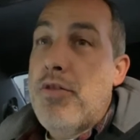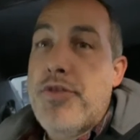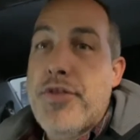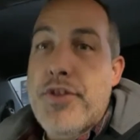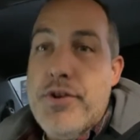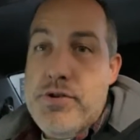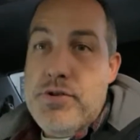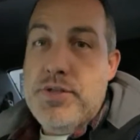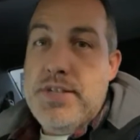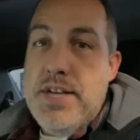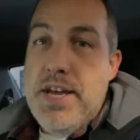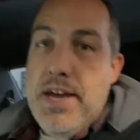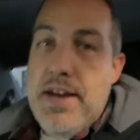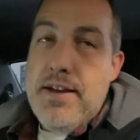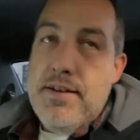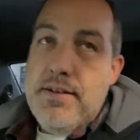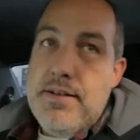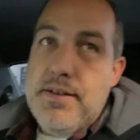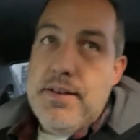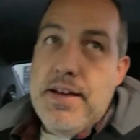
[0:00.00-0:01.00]
Thursday,
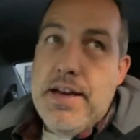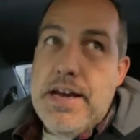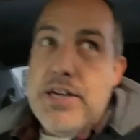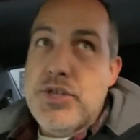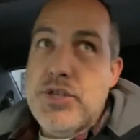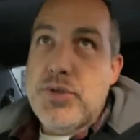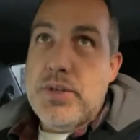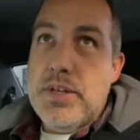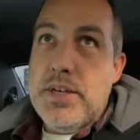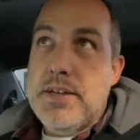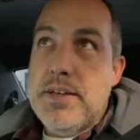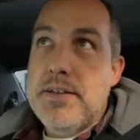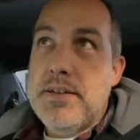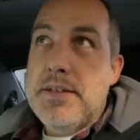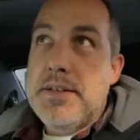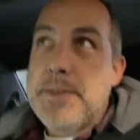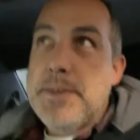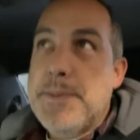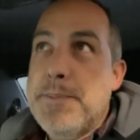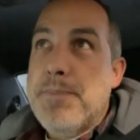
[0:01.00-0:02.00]
actually.
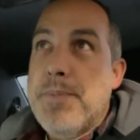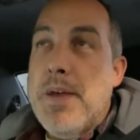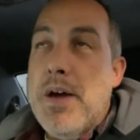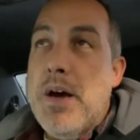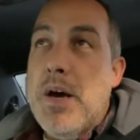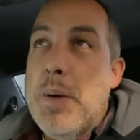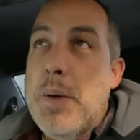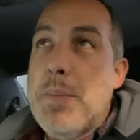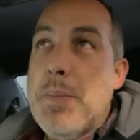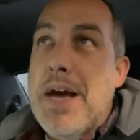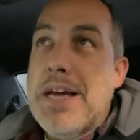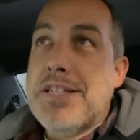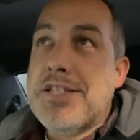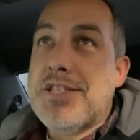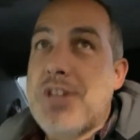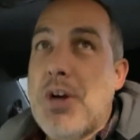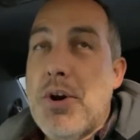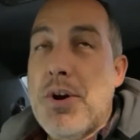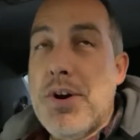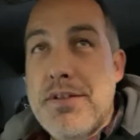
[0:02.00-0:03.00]
I
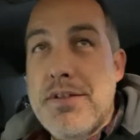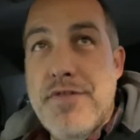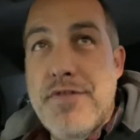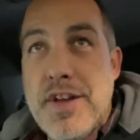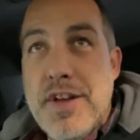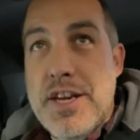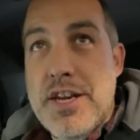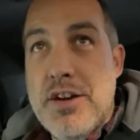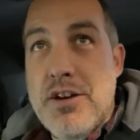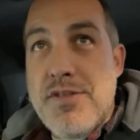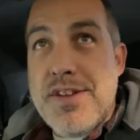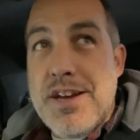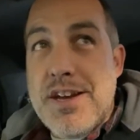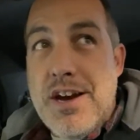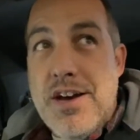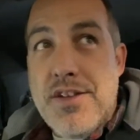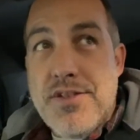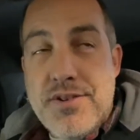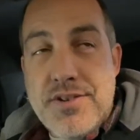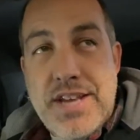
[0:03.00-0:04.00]
started a video the
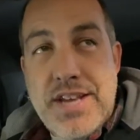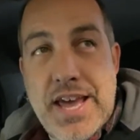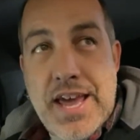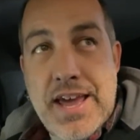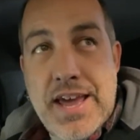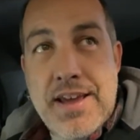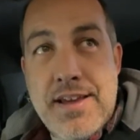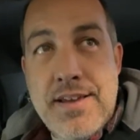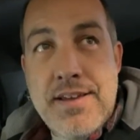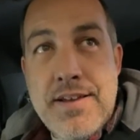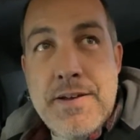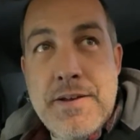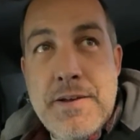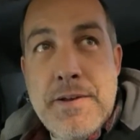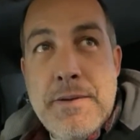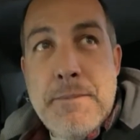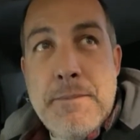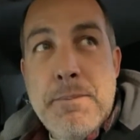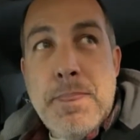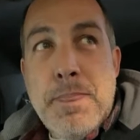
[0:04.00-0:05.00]
other day
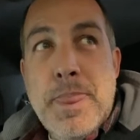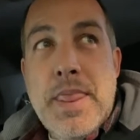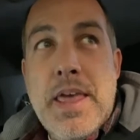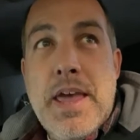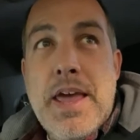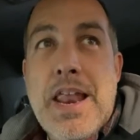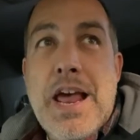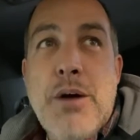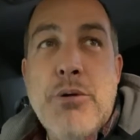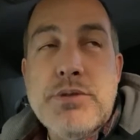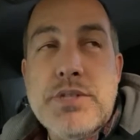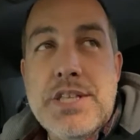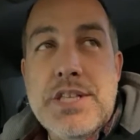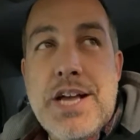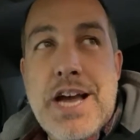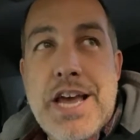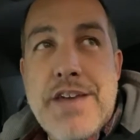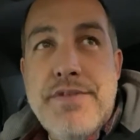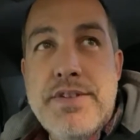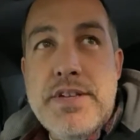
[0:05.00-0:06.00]
and I was
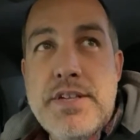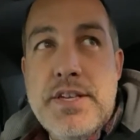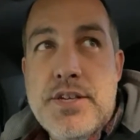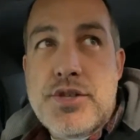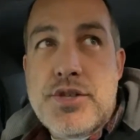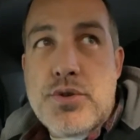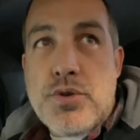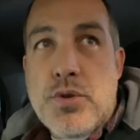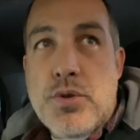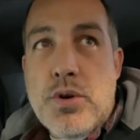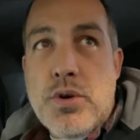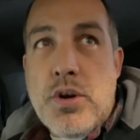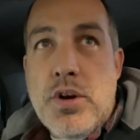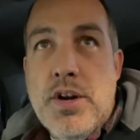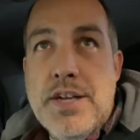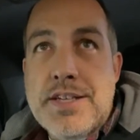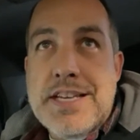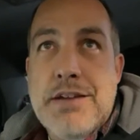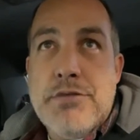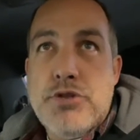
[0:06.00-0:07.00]
live in Discord
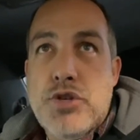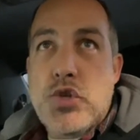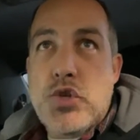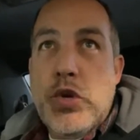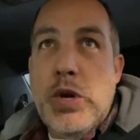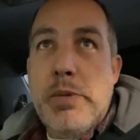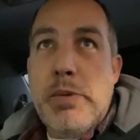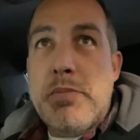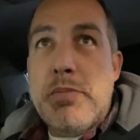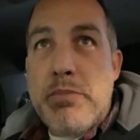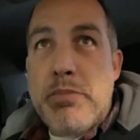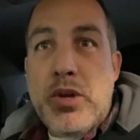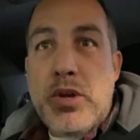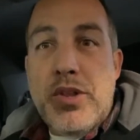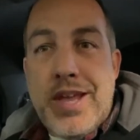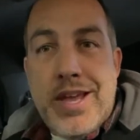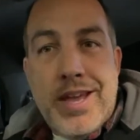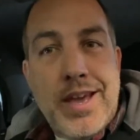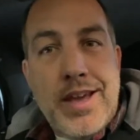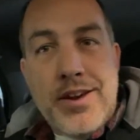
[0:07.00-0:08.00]
as I was streaming me build
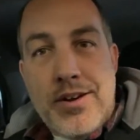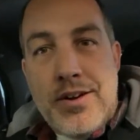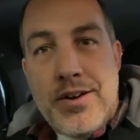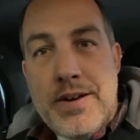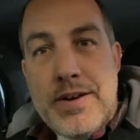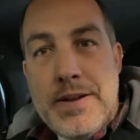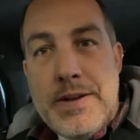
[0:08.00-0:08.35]
a header.